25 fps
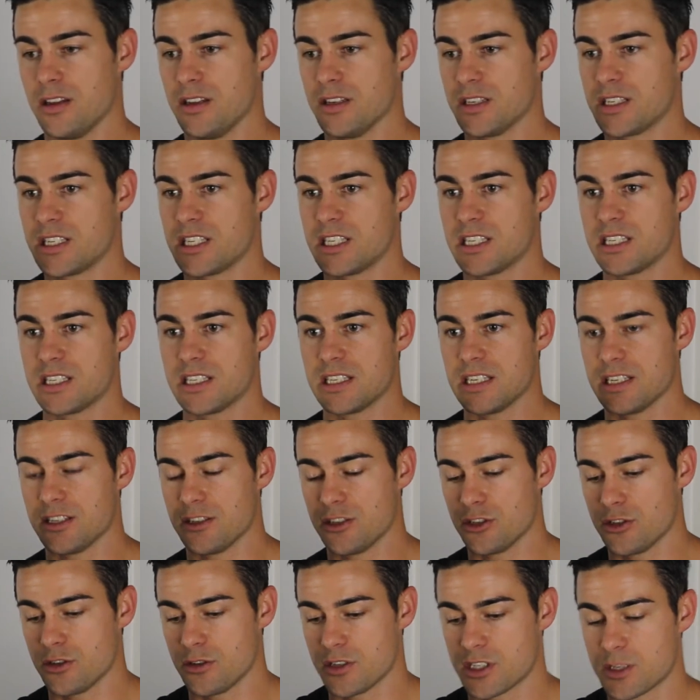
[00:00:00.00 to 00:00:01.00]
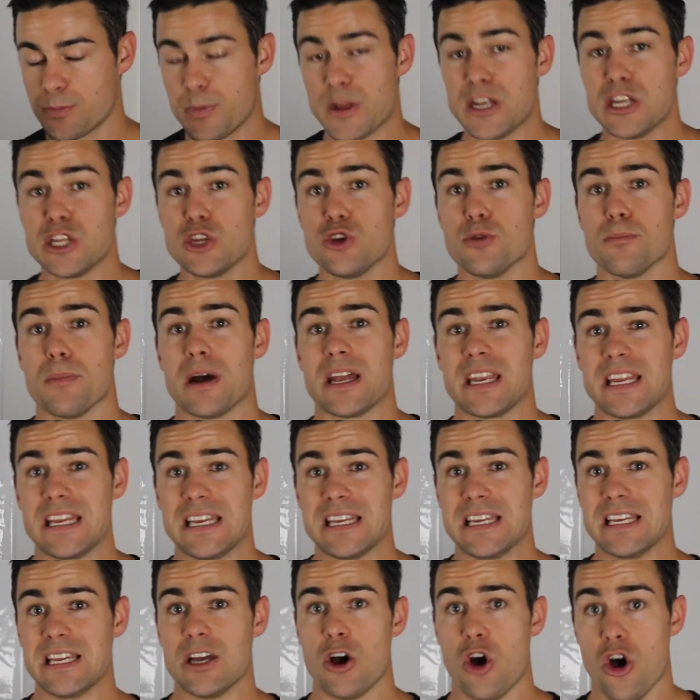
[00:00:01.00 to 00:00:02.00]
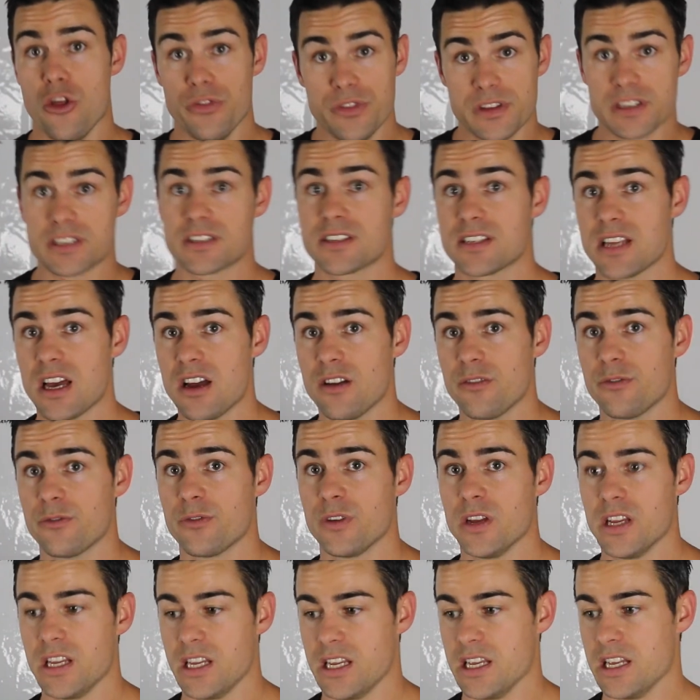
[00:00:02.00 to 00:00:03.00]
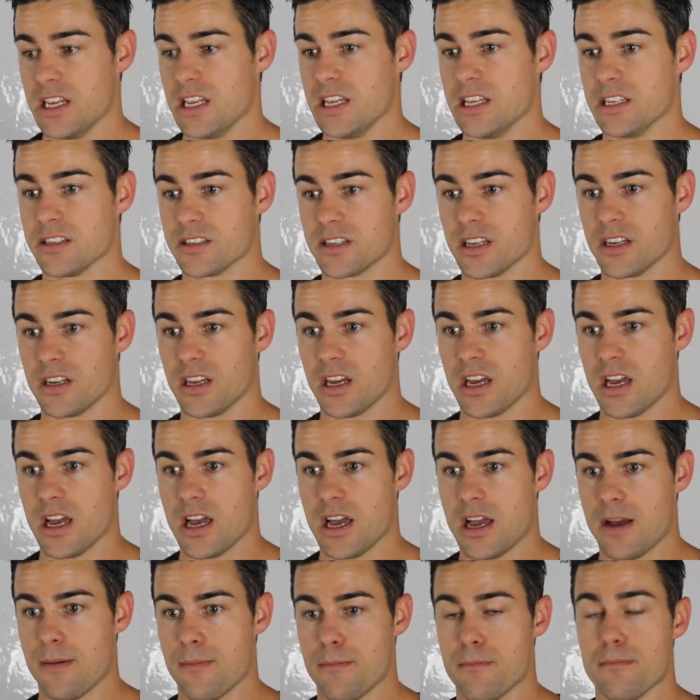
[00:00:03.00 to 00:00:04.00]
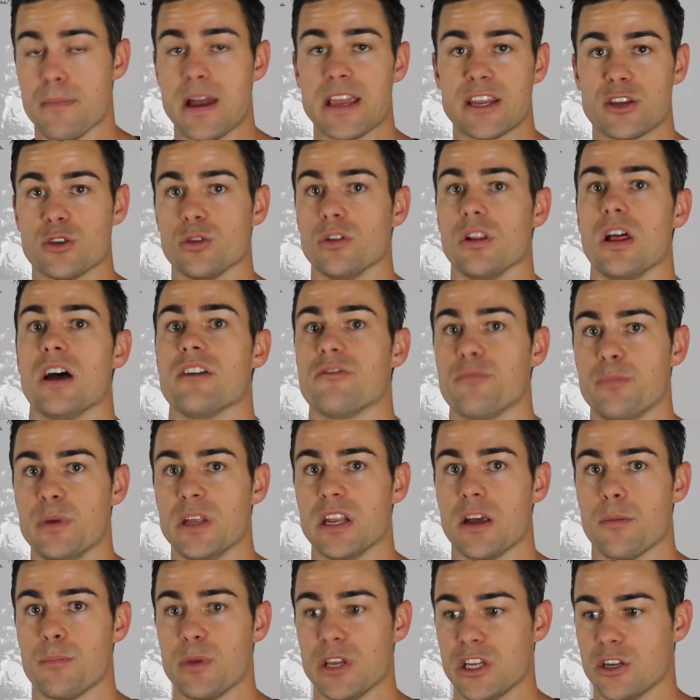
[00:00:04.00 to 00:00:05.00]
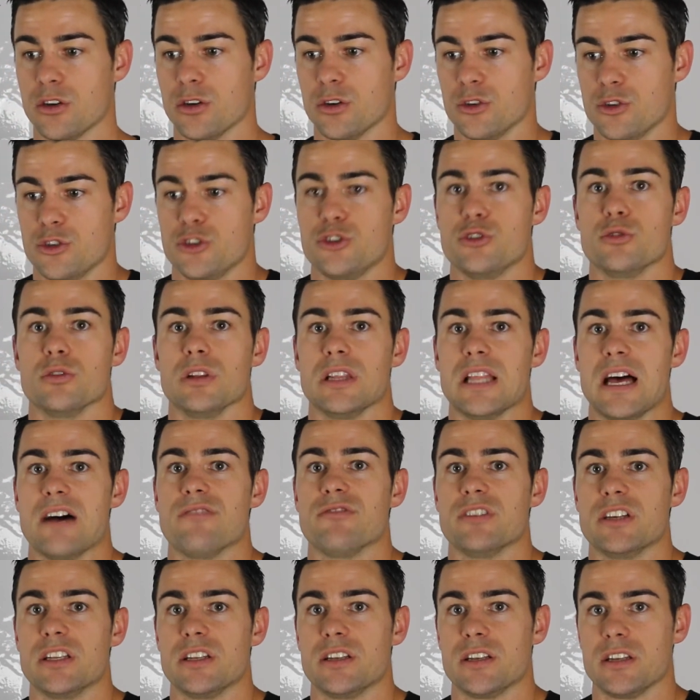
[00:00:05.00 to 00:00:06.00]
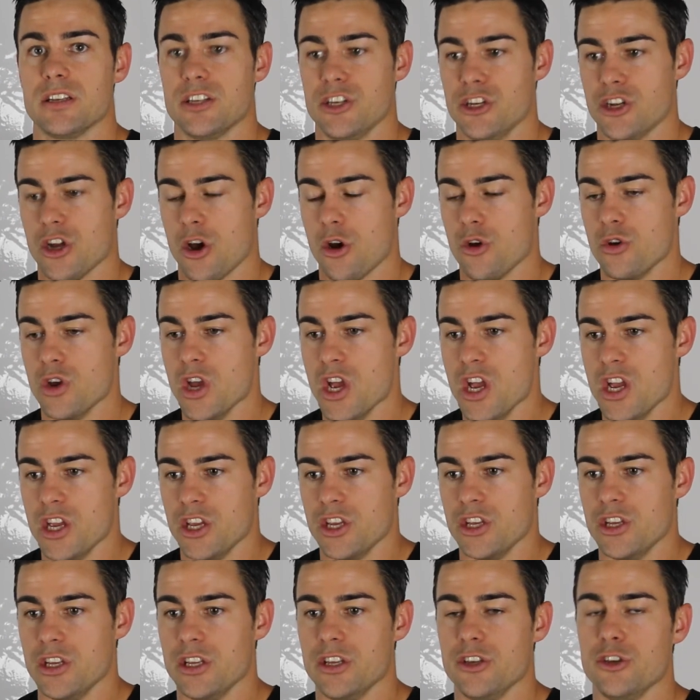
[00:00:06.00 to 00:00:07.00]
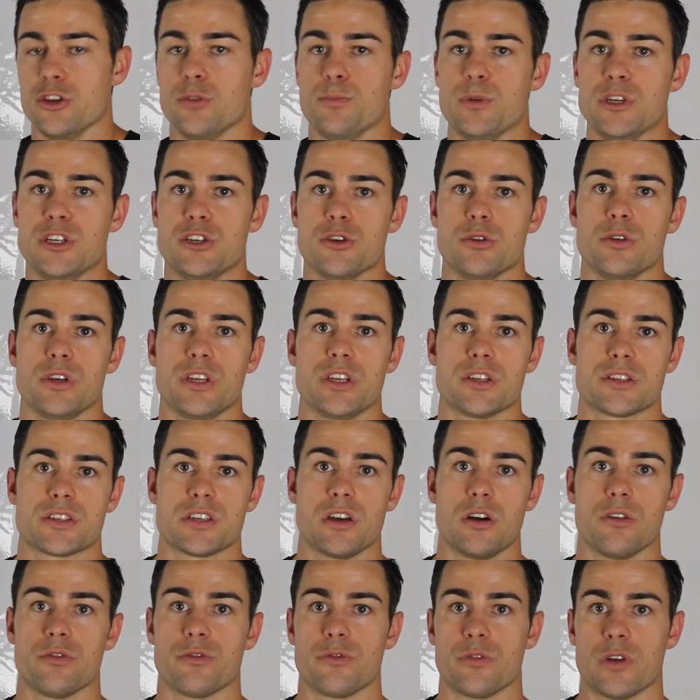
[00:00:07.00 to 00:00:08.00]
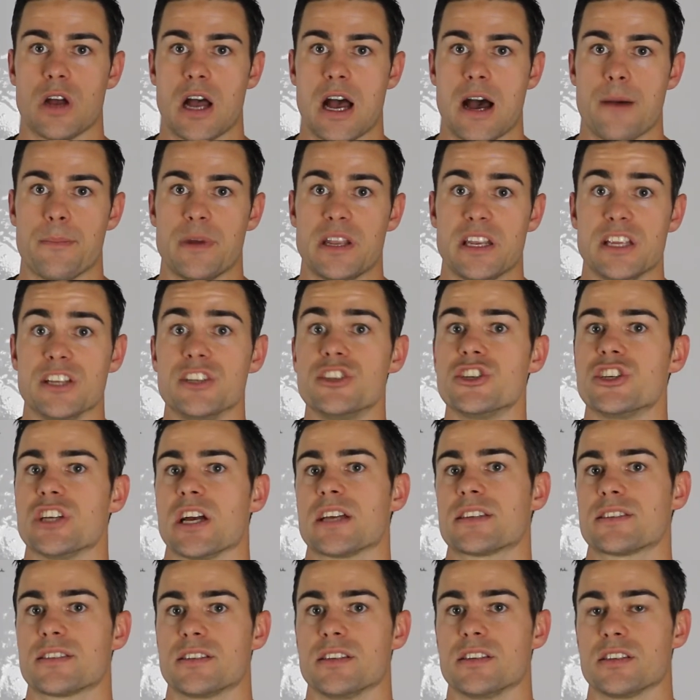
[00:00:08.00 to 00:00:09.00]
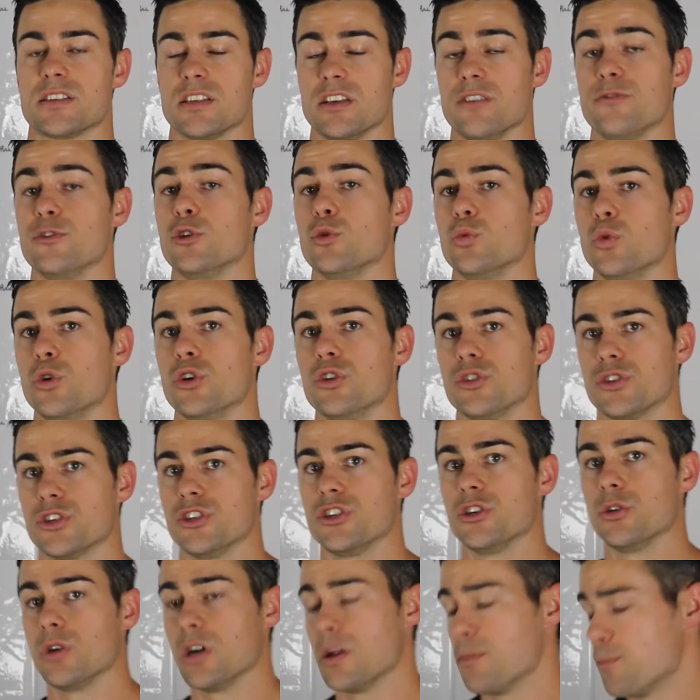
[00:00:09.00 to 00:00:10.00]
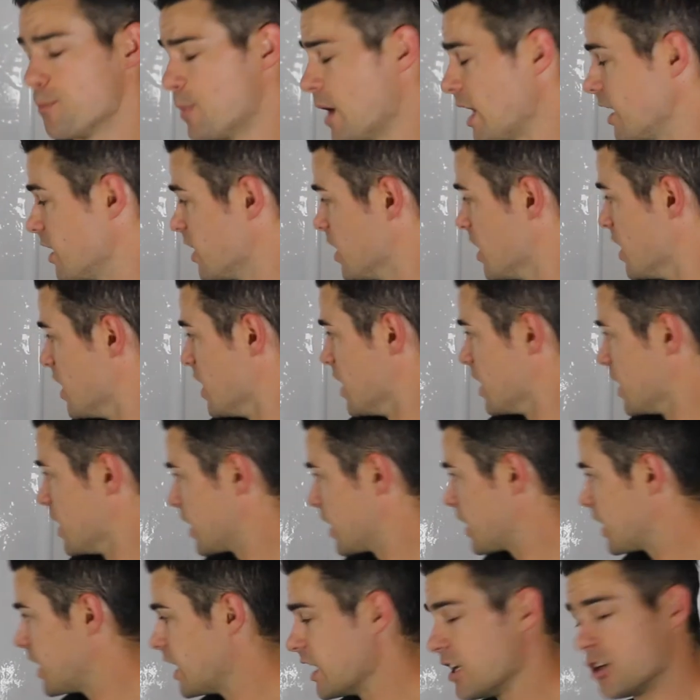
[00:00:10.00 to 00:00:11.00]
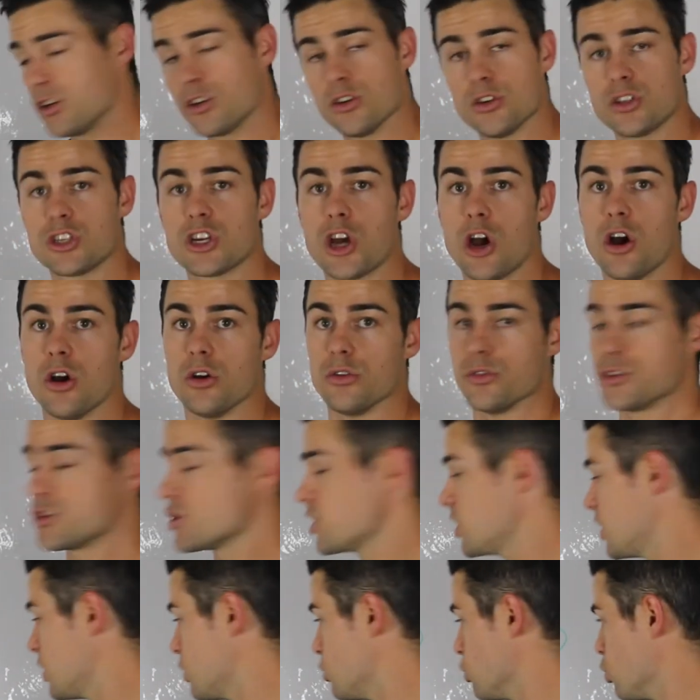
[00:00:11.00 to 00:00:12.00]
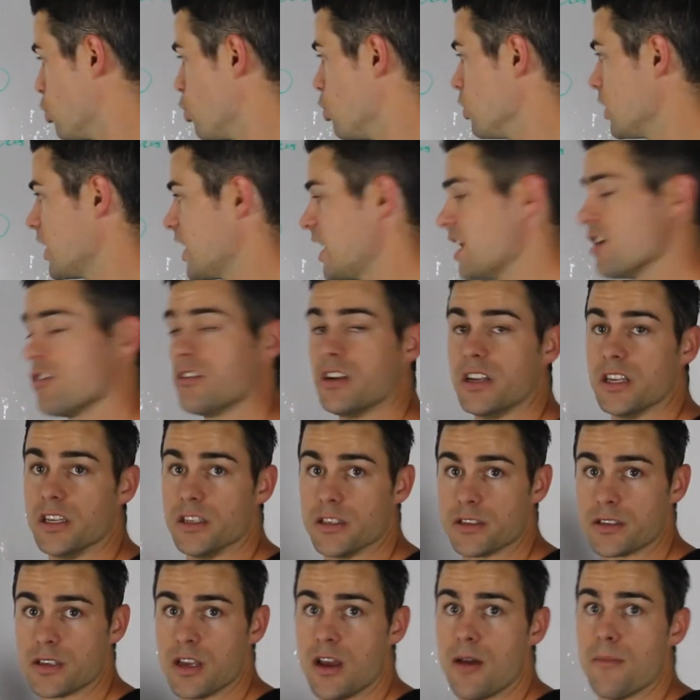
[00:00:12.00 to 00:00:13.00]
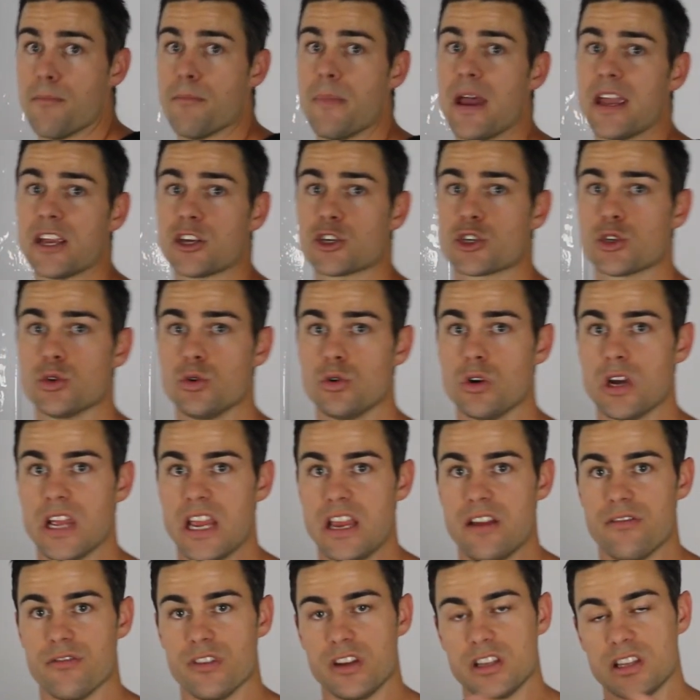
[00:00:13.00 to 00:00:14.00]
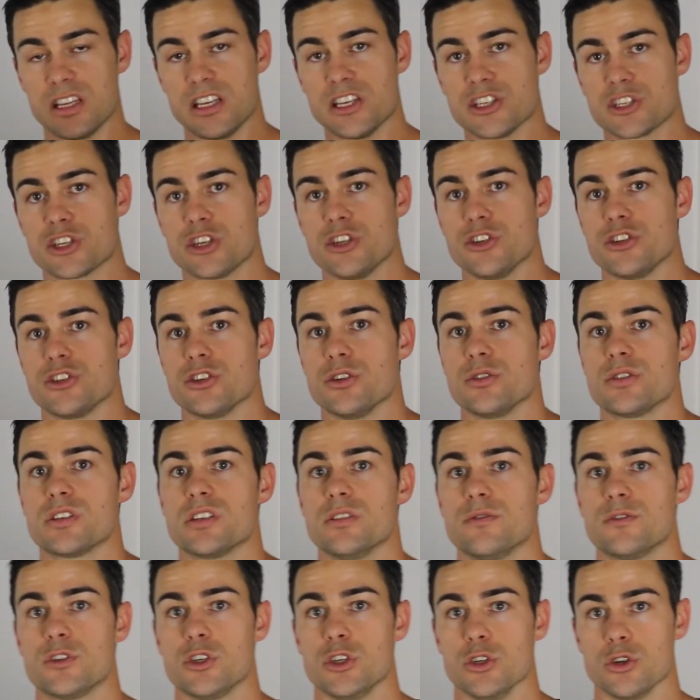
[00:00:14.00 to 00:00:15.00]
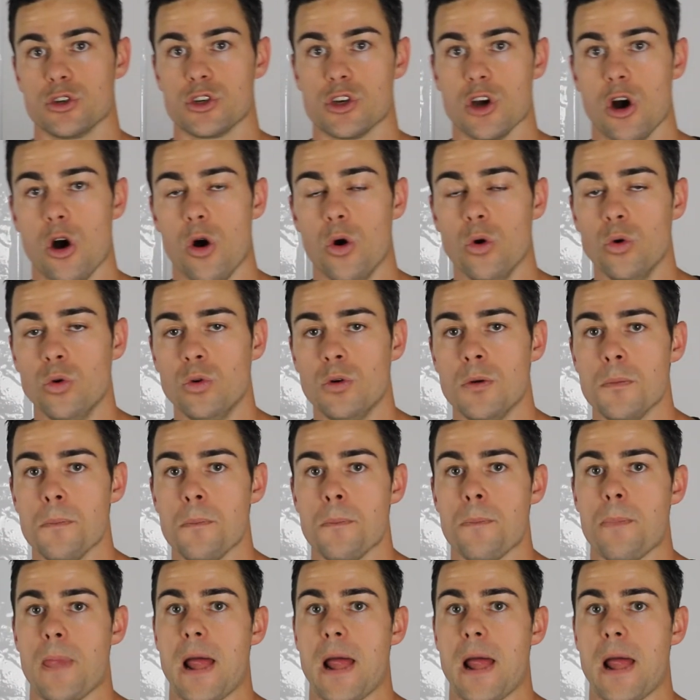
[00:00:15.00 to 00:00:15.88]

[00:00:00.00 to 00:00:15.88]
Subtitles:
spending your money on this stuff is gonna make your life better because you love it. You know, you'd be doing yourself an injustice if you weren't to do it. But get a good coach in all areas. Make sure everything is conducive to your goal.